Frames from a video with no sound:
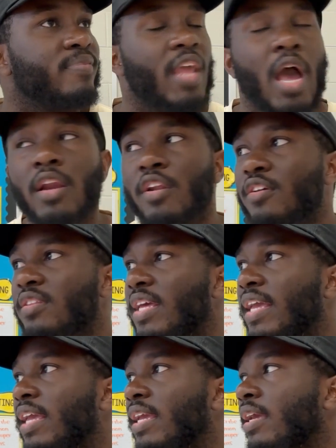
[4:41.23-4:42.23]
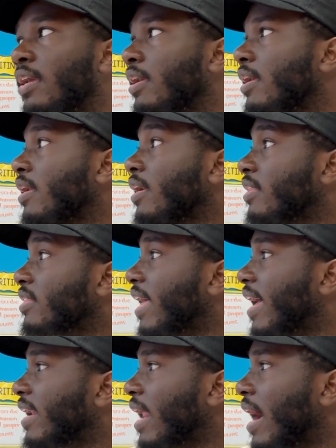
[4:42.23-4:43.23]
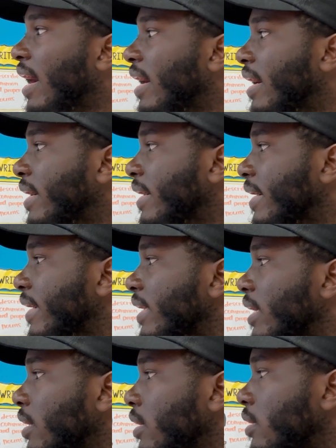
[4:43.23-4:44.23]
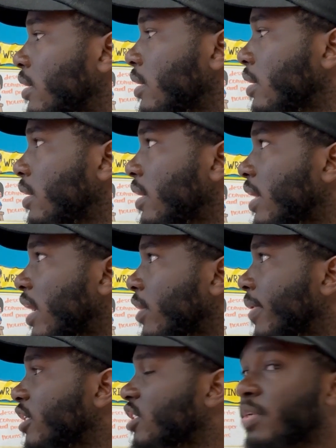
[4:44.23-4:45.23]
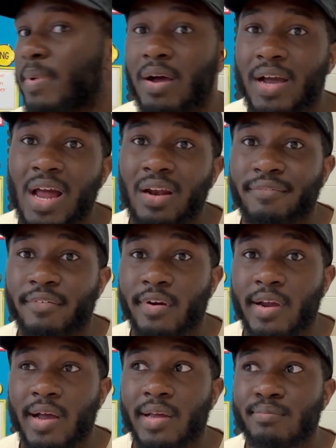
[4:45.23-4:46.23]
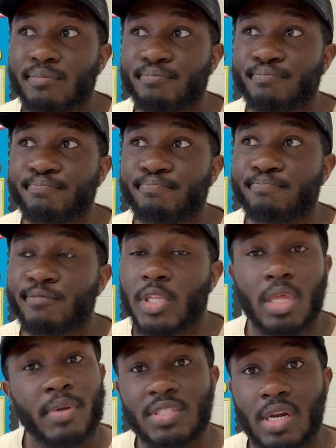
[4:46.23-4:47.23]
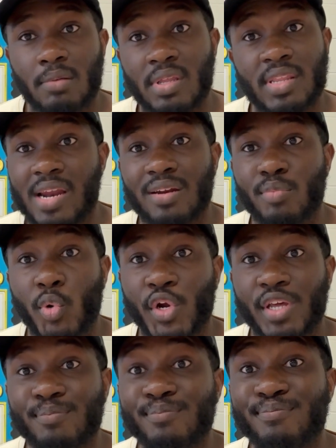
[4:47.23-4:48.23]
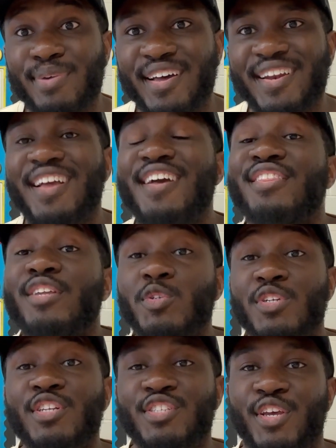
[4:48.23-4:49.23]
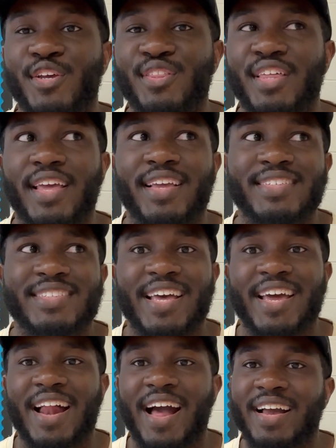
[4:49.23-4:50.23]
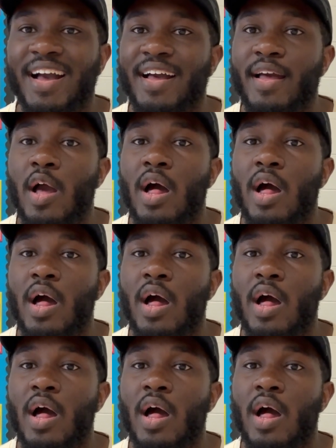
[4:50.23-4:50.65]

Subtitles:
Another thing that I got questions about, I kind of forgot, so they must not have been that important. But those are the 2 things that I got